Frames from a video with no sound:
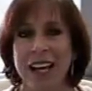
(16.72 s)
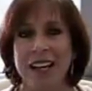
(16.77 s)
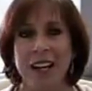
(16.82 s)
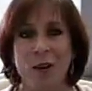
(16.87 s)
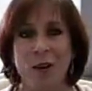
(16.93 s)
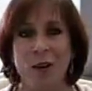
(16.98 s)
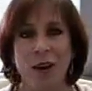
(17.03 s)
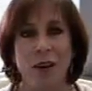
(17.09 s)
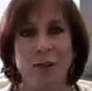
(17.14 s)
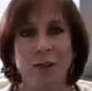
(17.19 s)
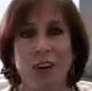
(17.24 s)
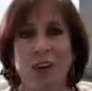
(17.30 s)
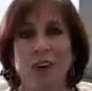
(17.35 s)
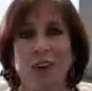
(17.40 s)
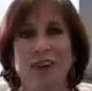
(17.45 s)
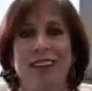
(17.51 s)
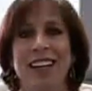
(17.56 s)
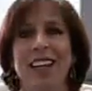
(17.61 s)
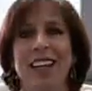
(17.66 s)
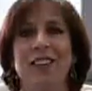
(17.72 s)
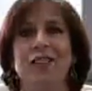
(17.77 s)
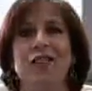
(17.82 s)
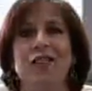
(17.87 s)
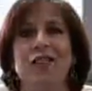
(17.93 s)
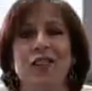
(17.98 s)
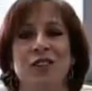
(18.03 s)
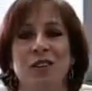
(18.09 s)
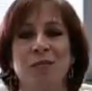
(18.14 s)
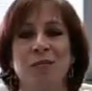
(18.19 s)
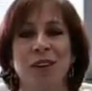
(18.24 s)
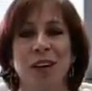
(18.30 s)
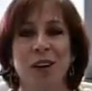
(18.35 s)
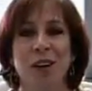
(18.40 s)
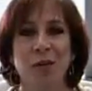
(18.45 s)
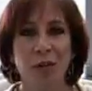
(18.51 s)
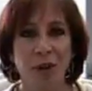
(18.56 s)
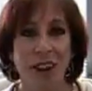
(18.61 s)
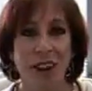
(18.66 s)
Now, I'm here today to share something
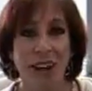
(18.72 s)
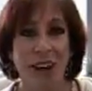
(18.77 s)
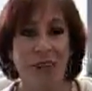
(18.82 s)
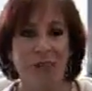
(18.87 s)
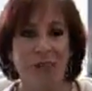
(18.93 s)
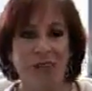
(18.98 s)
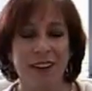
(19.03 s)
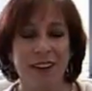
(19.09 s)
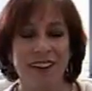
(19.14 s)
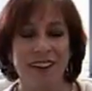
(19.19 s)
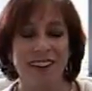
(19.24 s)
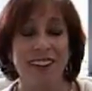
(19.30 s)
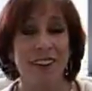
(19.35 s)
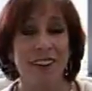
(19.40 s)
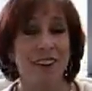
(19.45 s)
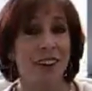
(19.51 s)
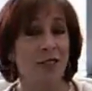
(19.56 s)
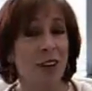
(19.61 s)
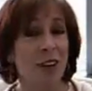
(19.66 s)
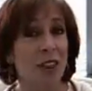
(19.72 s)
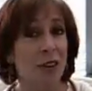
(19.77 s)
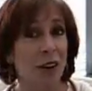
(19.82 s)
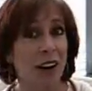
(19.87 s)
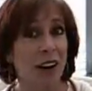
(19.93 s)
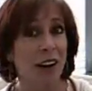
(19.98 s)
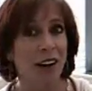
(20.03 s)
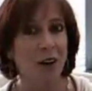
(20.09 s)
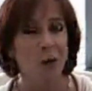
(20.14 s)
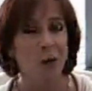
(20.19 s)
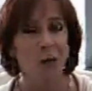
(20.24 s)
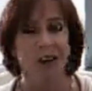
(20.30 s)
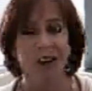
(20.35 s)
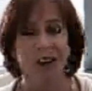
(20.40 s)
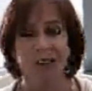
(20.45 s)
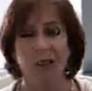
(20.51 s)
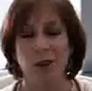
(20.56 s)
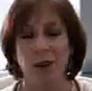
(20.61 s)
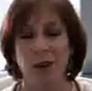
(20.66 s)
really fun and rather
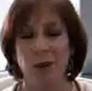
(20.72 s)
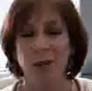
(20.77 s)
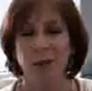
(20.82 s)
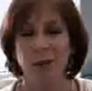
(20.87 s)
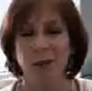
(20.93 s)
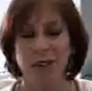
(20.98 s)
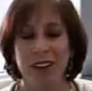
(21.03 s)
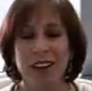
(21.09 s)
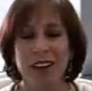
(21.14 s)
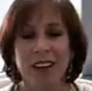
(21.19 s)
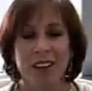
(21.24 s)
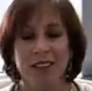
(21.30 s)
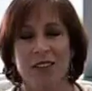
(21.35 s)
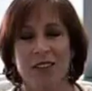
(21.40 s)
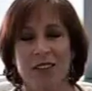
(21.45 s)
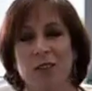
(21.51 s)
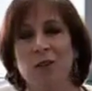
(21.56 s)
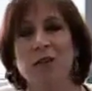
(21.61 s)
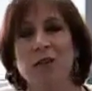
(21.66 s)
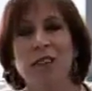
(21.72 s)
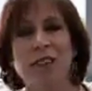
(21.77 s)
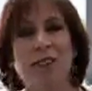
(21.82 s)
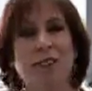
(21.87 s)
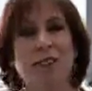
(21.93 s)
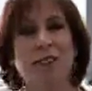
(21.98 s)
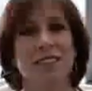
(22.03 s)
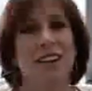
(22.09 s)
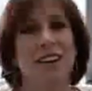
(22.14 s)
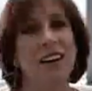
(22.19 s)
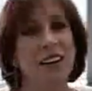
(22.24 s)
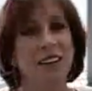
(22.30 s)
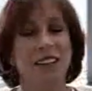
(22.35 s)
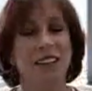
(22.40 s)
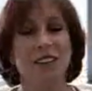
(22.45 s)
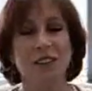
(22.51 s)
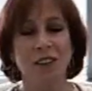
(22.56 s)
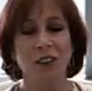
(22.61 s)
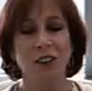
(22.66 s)
eye-opening for you. So let's uh,
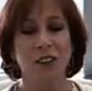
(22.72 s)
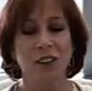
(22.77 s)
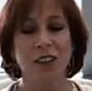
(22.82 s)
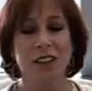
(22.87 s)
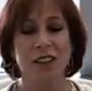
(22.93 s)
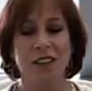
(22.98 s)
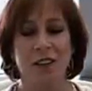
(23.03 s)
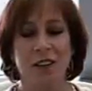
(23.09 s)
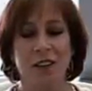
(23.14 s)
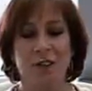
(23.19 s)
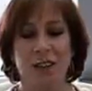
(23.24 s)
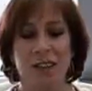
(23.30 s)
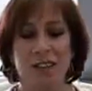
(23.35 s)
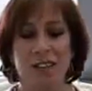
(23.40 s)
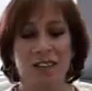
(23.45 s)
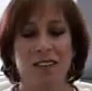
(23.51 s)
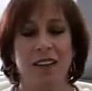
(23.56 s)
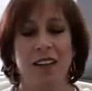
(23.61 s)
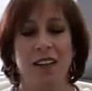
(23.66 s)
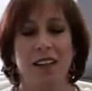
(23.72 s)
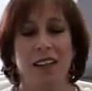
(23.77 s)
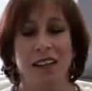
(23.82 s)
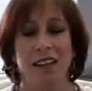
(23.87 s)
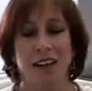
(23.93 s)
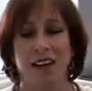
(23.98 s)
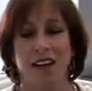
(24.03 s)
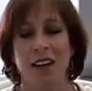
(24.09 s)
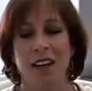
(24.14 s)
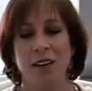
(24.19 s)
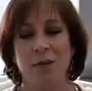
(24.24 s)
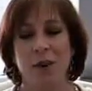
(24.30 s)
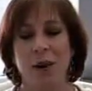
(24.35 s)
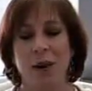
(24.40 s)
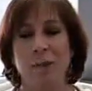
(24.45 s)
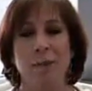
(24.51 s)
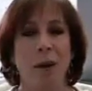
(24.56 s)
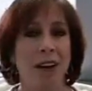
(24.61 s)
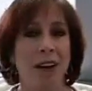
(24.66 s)
let's learn the difference um,
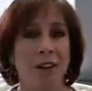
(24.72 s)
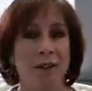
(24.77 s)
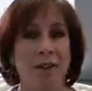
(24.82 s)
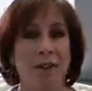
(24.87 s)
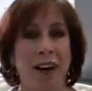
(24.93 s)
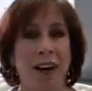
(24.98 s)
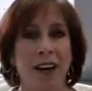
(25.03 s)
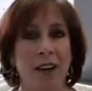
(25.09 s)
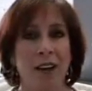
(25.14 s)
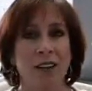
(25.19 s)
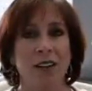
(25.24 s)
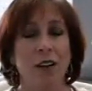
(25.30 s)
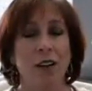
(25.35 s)
on body fat